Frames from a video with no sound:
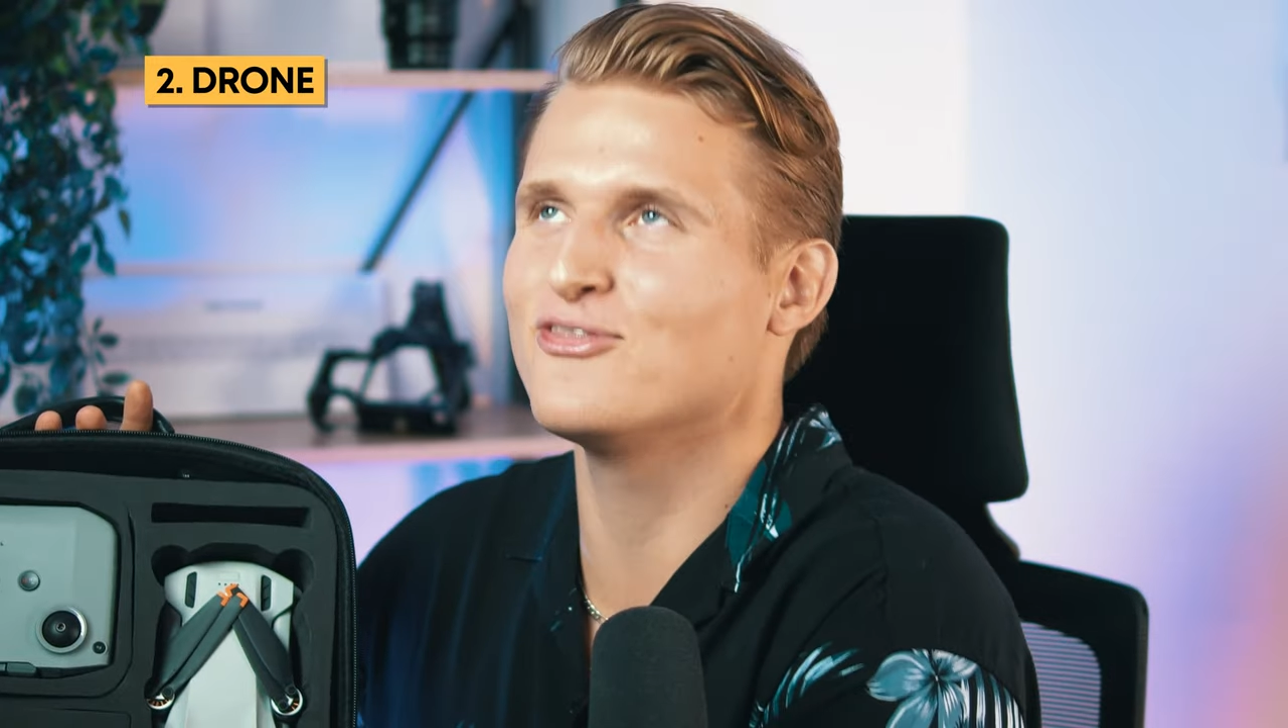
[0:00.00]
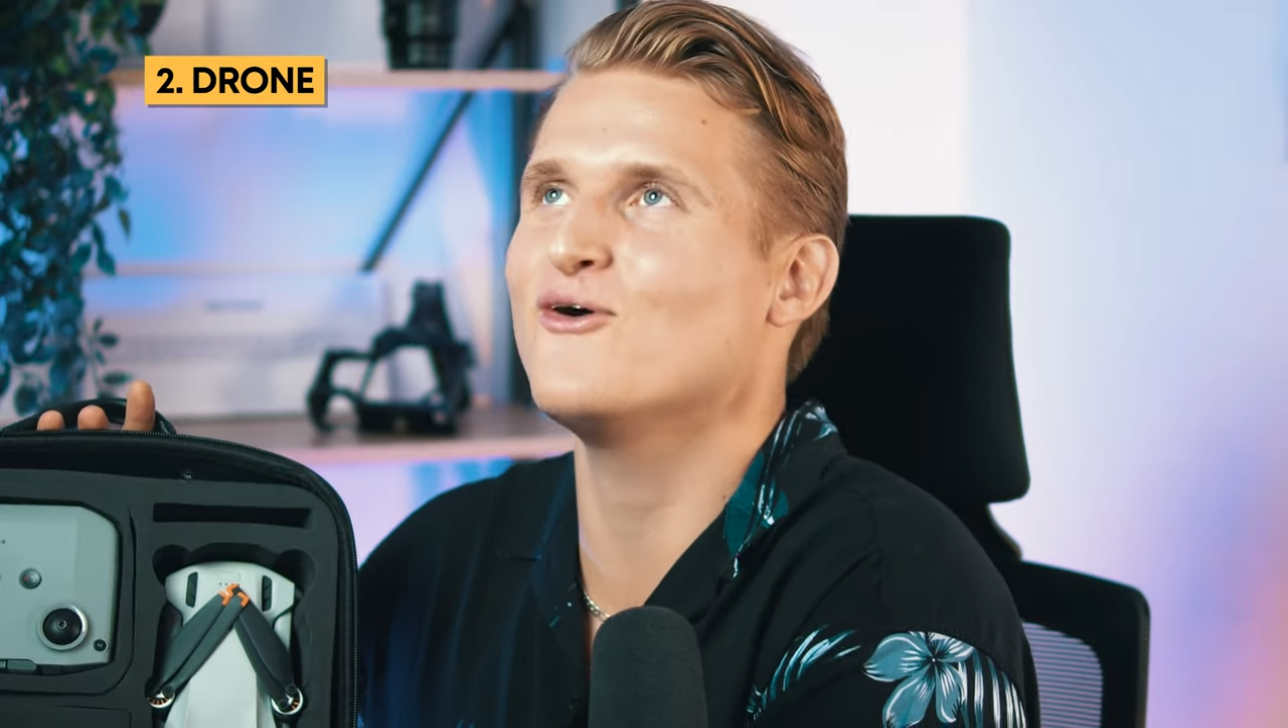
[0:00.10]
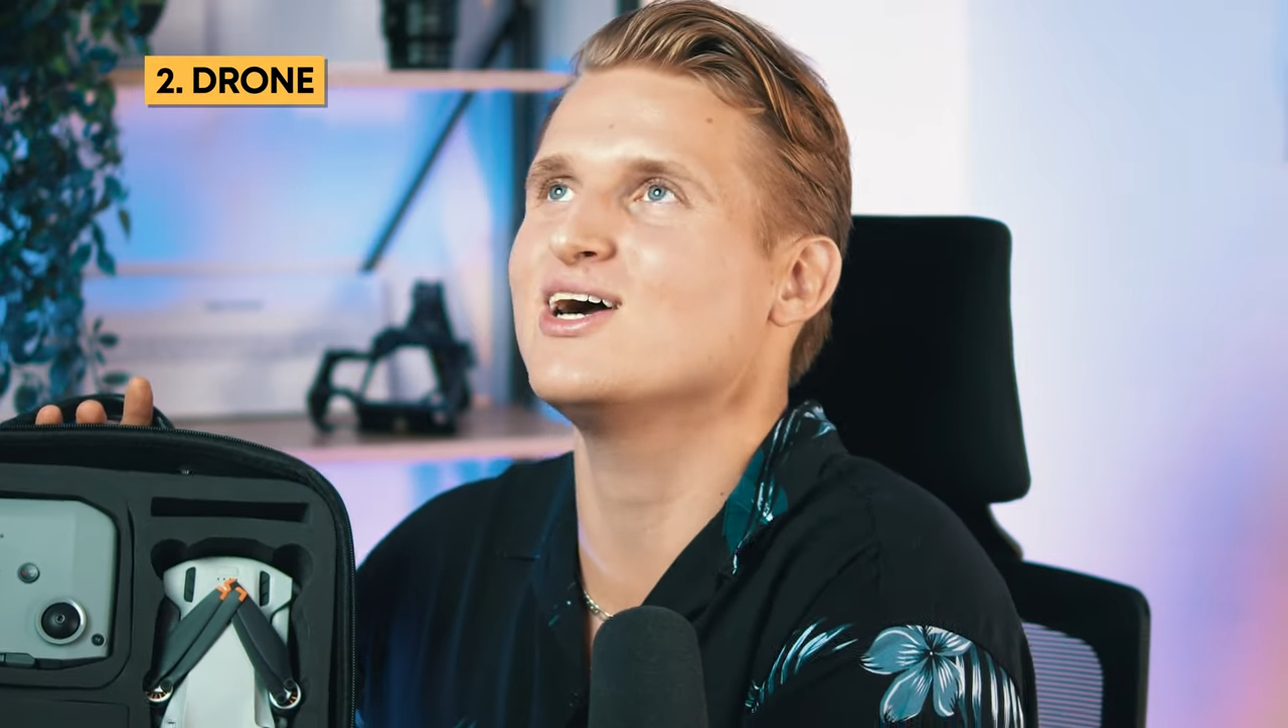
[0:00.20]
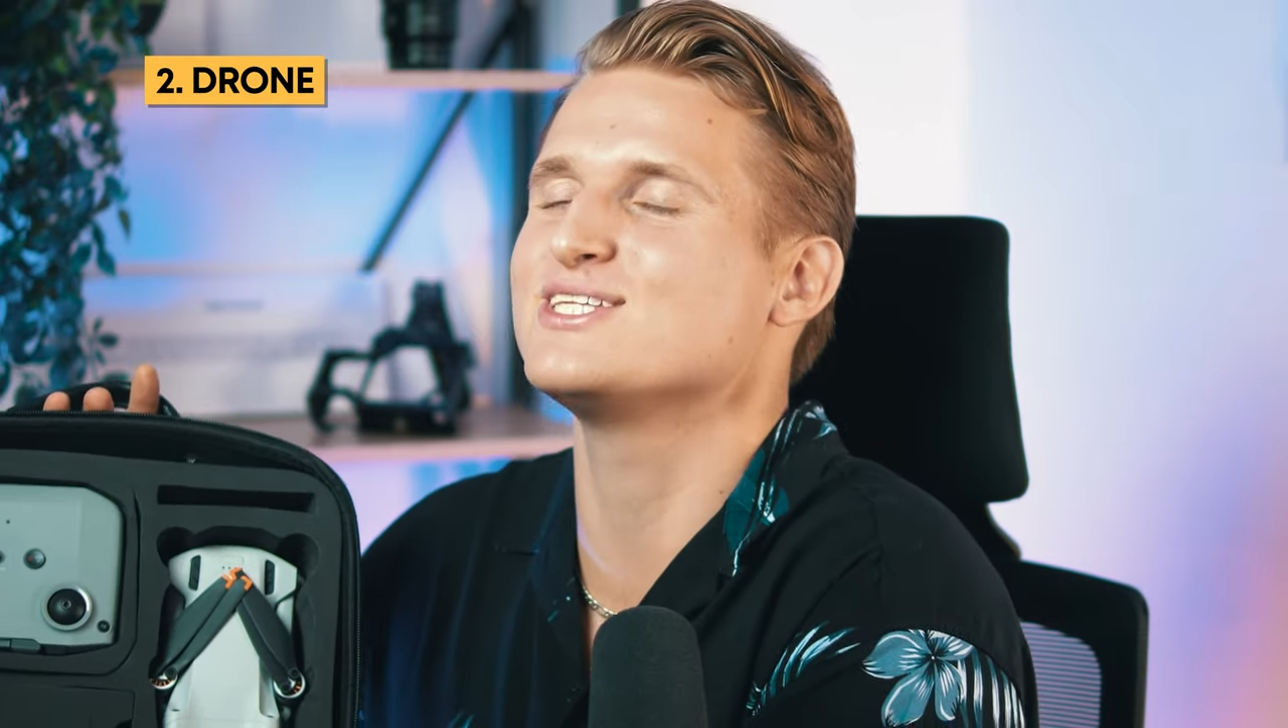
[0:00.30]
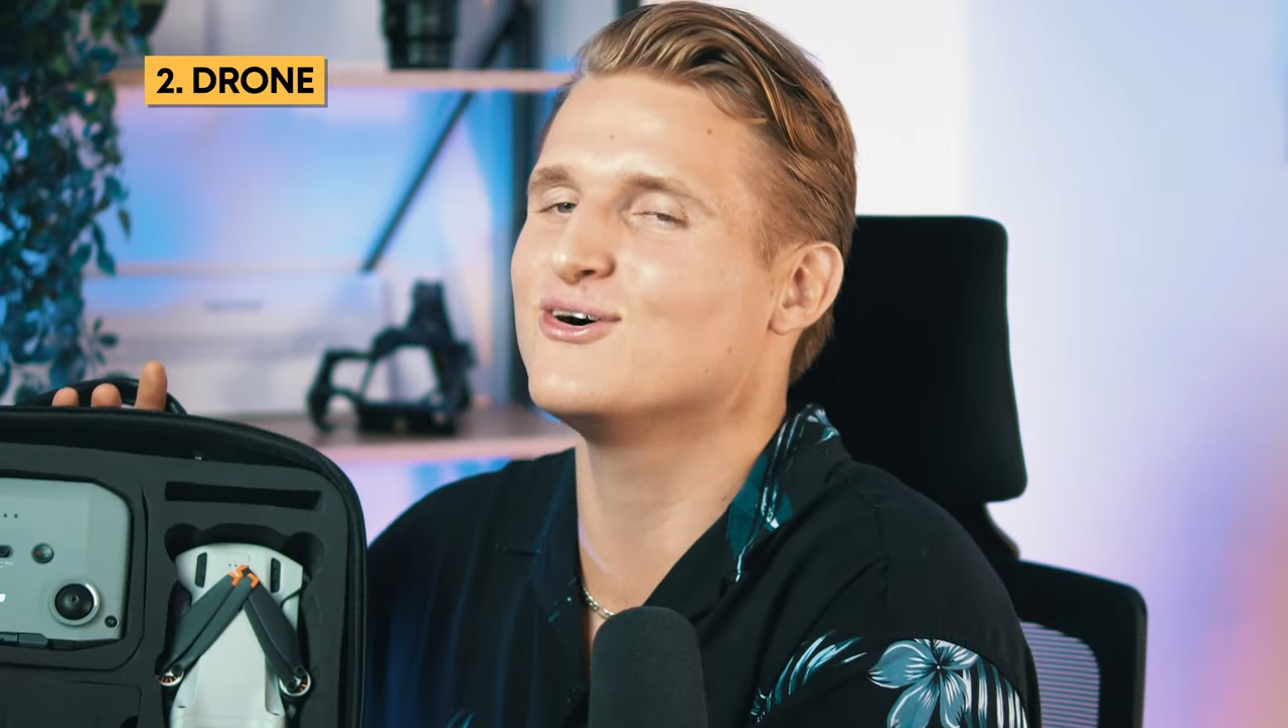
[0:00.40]

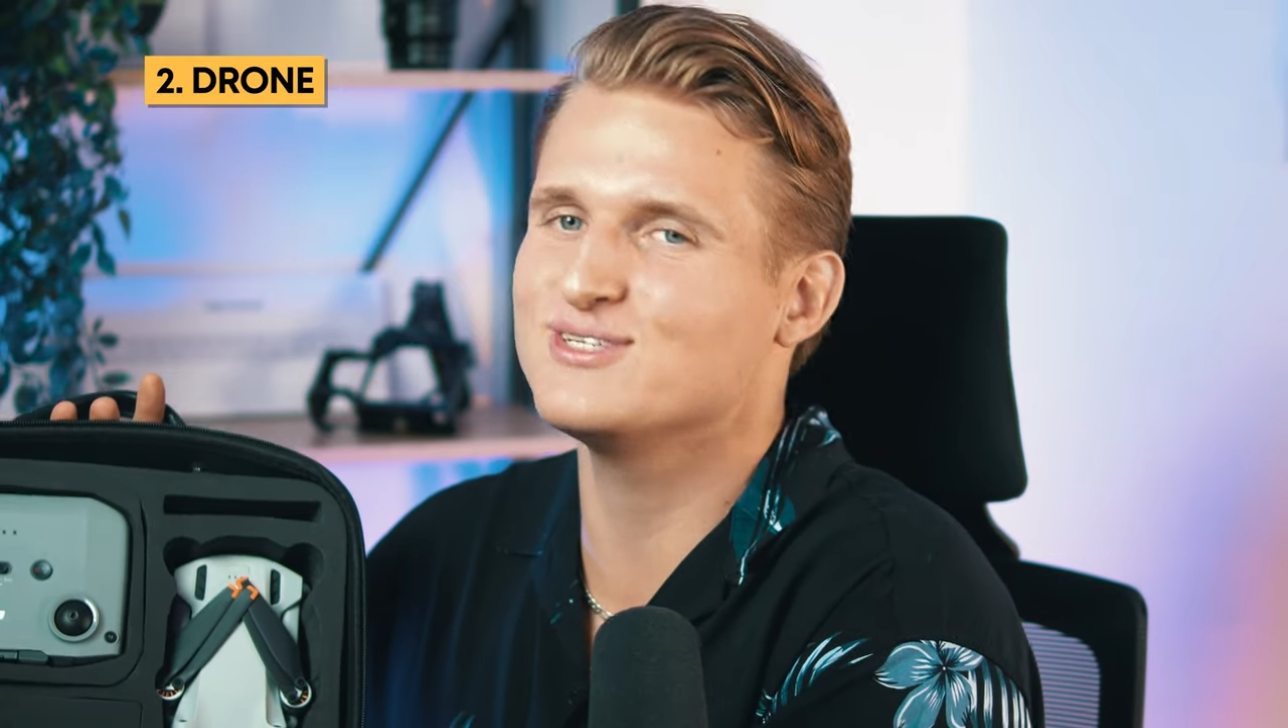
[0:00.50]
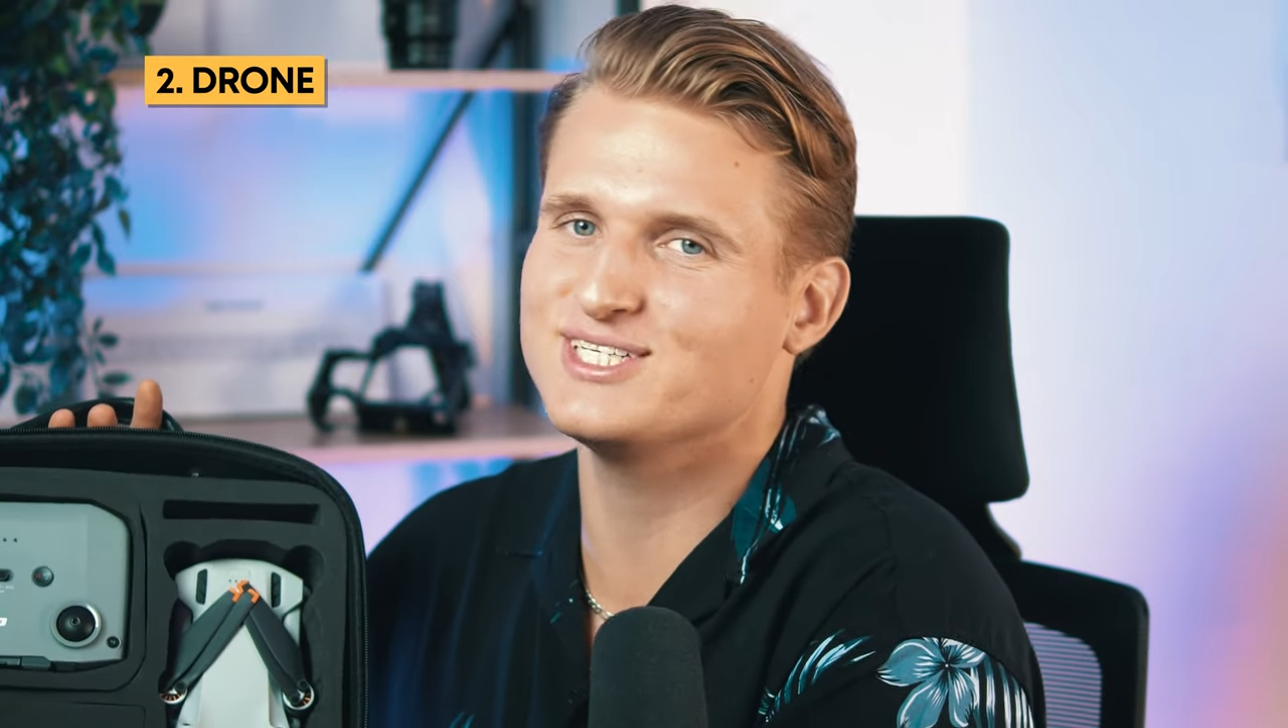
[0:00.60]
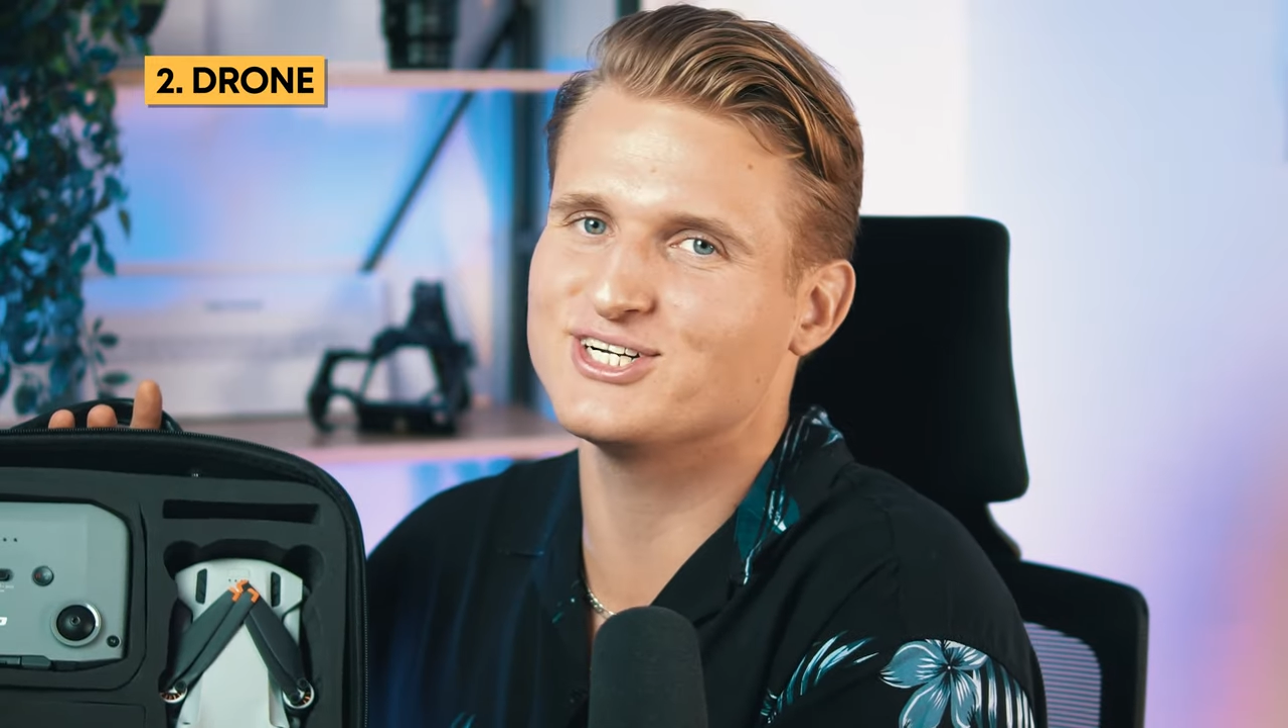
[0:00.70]
no, I don't